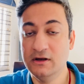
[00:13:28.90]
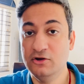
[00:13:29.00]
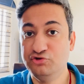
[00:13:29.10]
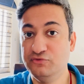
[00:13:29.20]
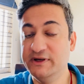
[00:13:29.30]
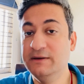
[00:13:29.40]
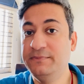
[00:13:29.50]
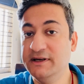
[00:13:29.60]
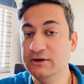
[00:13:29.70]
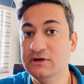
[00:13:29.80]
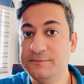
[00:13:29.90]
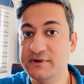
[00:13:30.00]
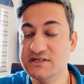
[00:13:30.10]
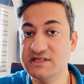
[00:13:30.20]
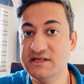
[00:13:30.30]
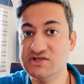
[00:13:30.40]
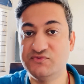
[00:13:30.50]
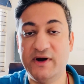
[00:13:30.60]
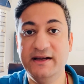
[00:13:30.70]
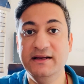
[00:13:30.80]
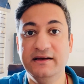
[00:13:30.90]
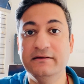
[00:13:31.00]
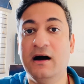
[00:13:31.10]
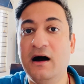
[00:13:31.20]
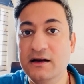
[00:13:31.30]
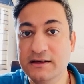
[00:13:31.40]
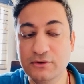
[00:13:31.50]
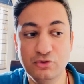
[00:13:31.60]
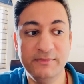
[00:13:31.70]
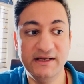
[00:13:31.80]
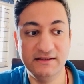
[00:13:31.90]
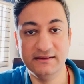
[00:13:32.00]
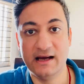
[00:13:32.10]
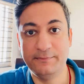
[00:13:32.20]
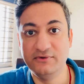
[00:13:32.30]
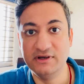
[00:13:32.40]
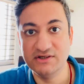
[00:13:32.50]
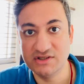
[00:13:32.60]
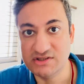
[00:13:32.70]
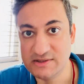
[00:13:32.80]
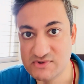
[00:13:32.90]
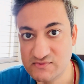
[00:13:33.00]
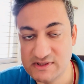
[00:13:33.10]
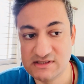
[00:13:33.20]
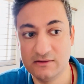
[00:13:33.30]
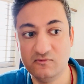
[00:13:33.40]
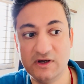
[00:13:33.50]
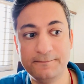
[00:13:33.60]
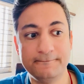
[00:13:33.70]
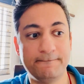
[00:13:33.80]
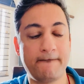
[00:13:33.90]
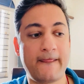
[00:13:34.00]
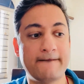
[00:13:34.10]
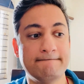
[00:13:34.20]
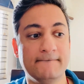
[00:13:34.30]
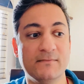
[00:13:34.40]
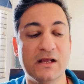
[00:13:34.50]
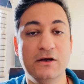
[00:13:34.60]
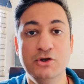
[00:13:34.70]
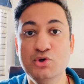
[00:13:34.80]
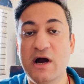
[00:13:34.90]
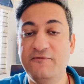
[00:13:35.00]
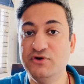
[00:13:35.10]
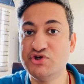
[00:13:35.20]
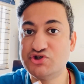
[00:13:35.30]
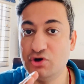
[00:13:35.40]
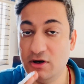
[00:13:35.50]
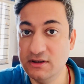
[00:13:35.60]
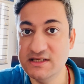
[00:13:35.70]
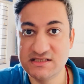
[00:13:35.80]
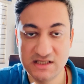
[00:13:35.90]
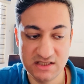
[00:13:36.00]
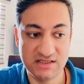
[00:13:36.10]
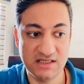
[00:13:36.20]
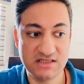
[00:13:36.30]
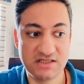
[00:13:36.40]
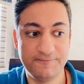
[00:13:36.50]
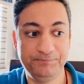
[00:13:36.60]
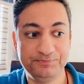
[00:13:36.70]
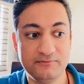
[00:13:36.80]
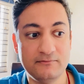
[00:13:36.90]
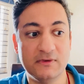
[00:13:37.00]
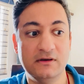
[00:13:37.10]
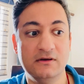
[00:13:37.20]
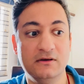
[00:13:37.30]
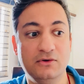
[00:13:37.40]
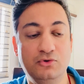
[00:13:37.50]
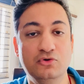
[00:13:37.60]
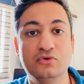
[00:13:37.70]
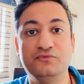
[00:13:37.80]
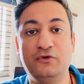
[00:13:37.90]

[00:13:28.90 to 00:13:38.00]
So when a particular person is finding it hard to maintain happy relationships with someone, you have to strongly suggest to